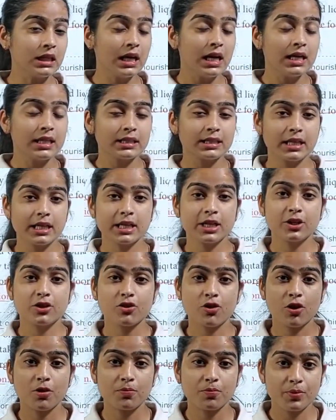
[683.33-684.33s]
take your
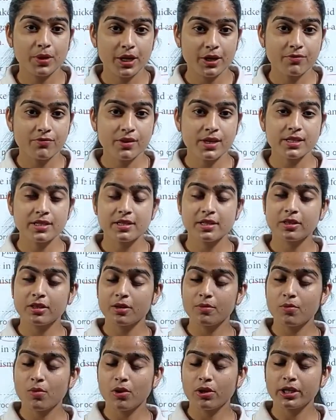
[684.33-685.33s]
breakfast in the
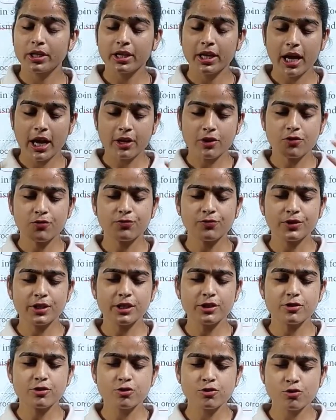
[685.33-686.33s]
morning and you feel
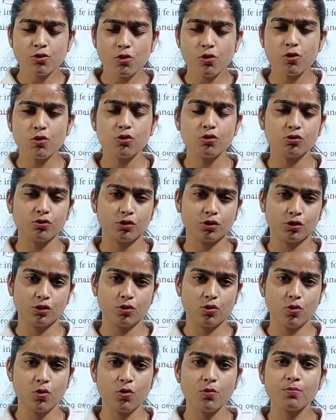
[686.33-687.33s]
so
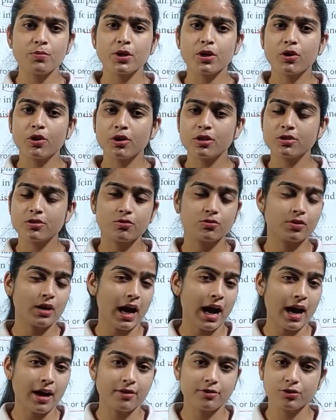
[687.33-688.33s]
low because
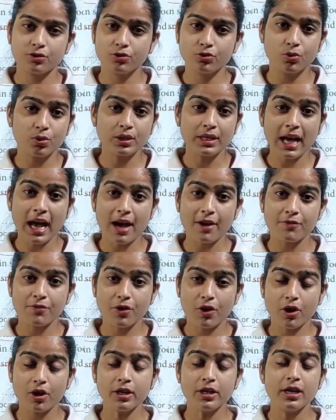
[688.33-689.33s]
you don't have
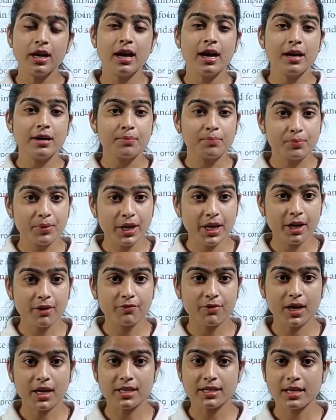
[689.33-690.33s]
your
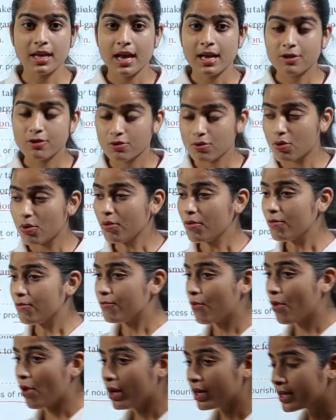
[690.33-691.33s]
breakfast. So
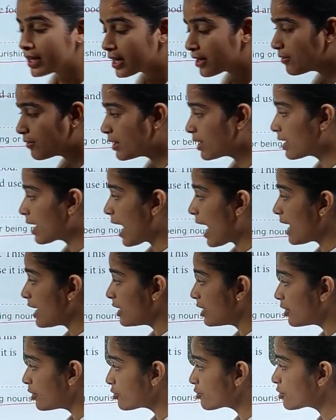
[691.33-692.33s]
for giving
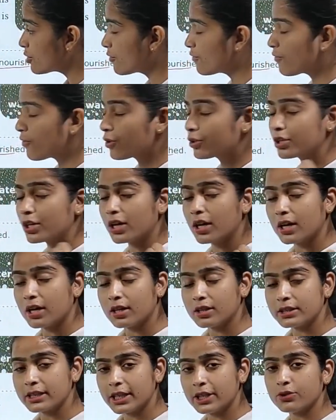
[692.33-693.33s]
energy for the
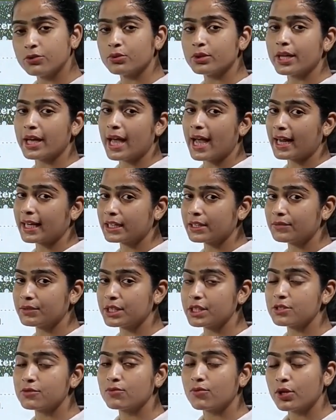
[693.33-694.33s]
day-to-day activities,
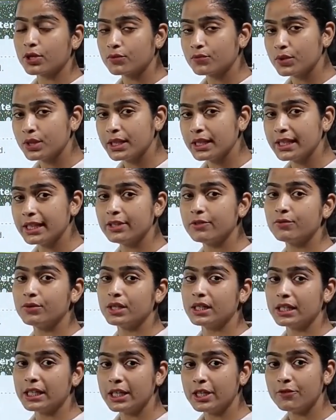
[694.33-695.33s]
what we
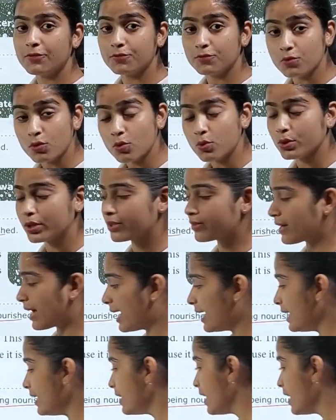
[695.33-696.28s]
need food, right?